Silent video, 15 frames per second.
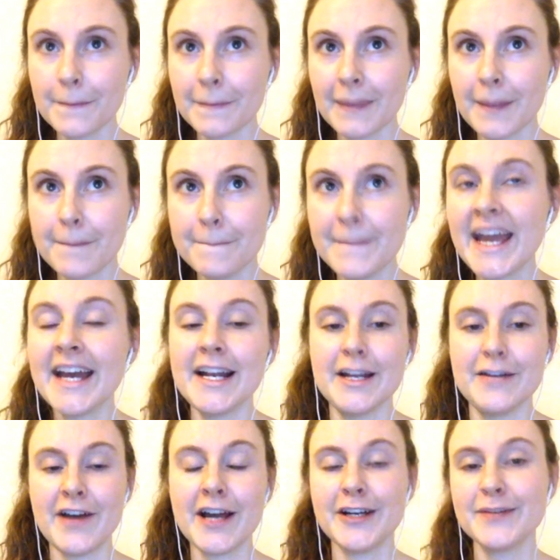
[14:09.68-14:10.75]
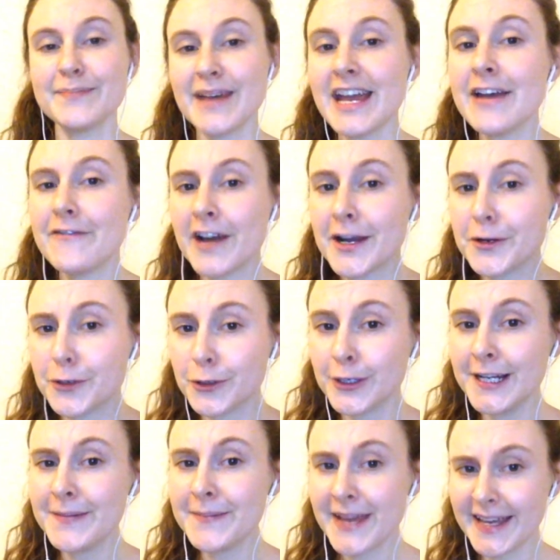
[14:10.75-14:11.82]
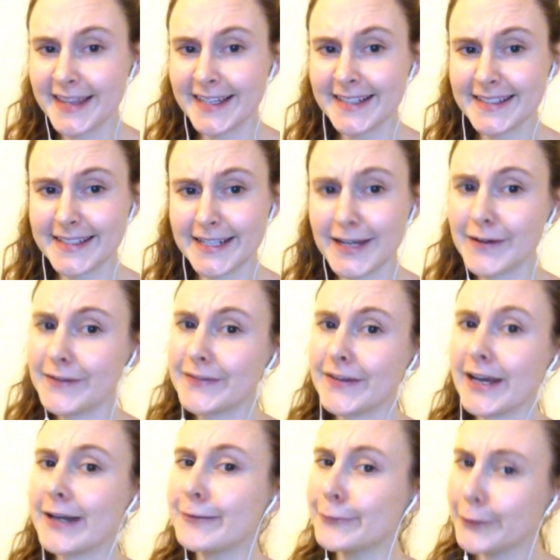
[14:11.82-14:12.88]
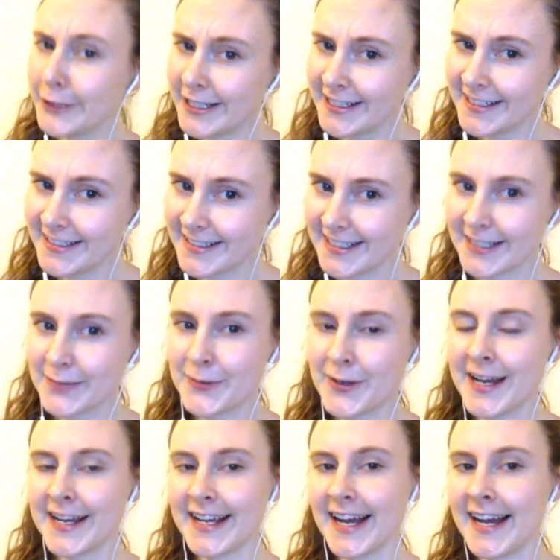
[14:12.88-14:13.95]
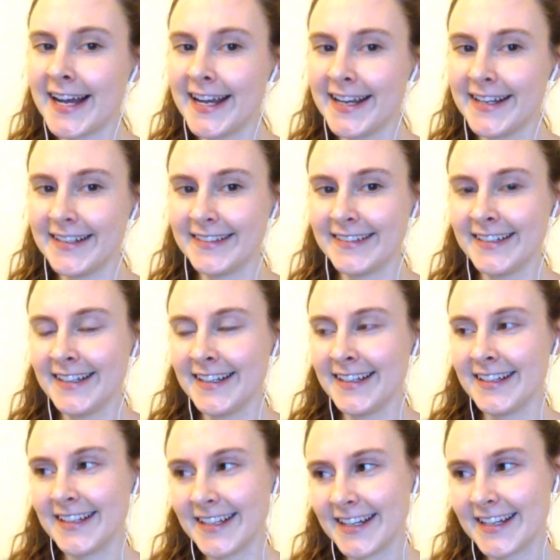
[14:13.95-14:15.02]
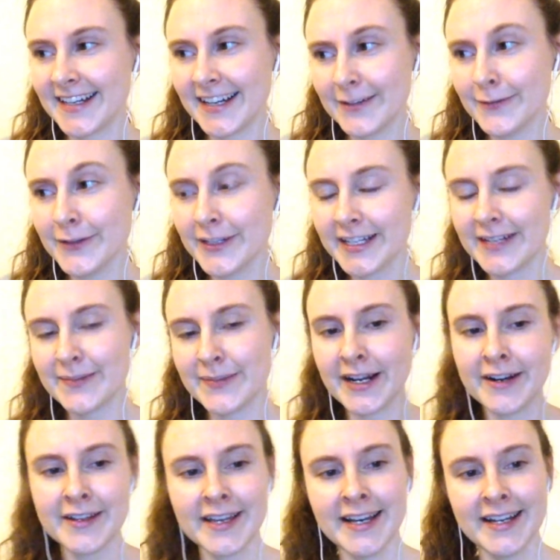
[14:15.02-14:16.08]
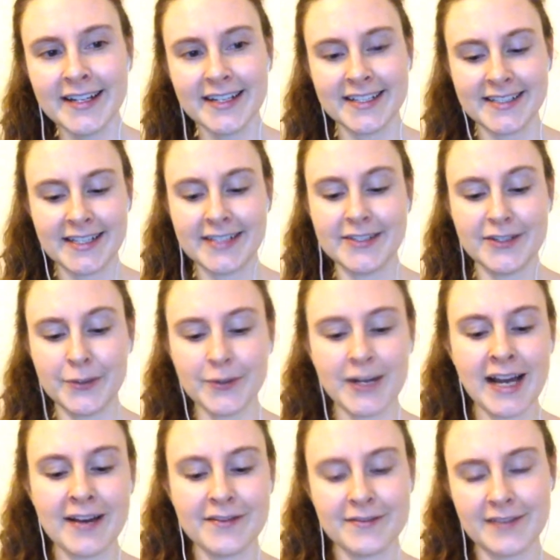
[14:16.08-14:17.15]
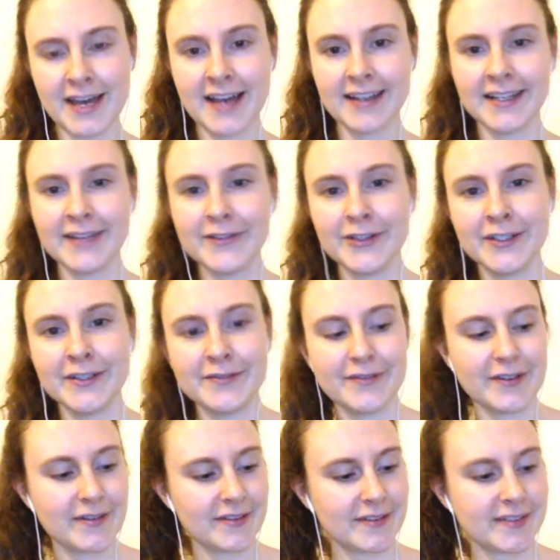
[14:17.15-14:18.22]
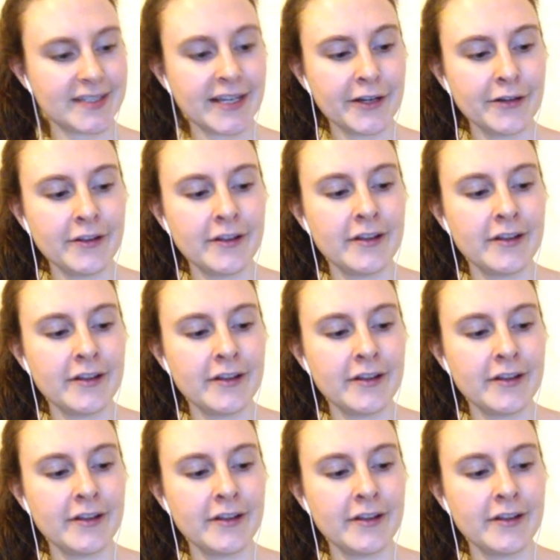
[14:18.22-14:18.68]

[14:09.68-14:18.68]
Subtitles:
Man, if I could make that stuff, I would. That's why I really admire that, because I don't have that level of skill